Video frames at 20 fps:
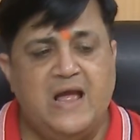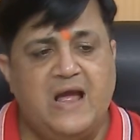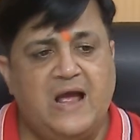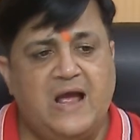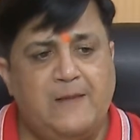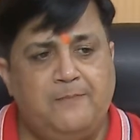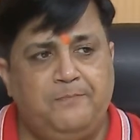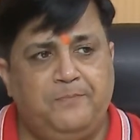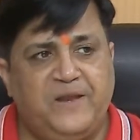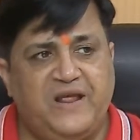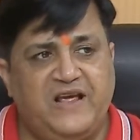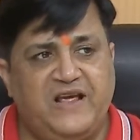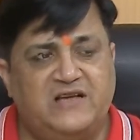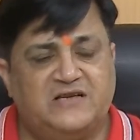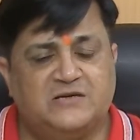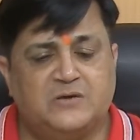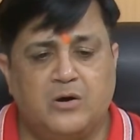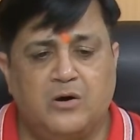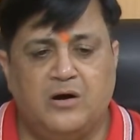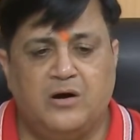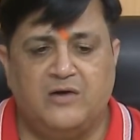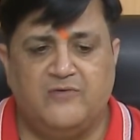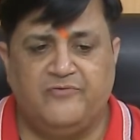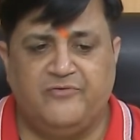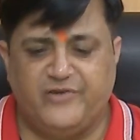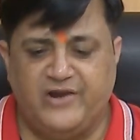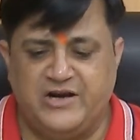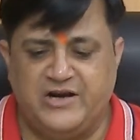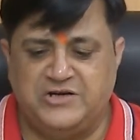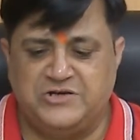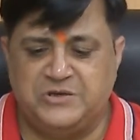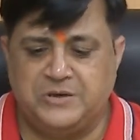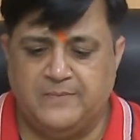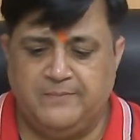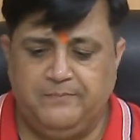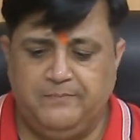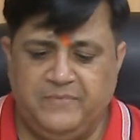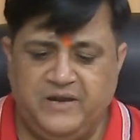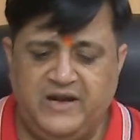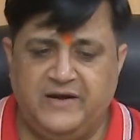and placed on fresh
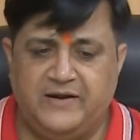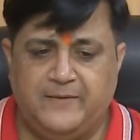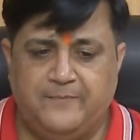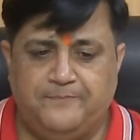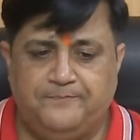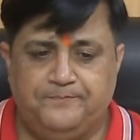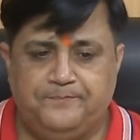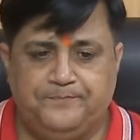medium.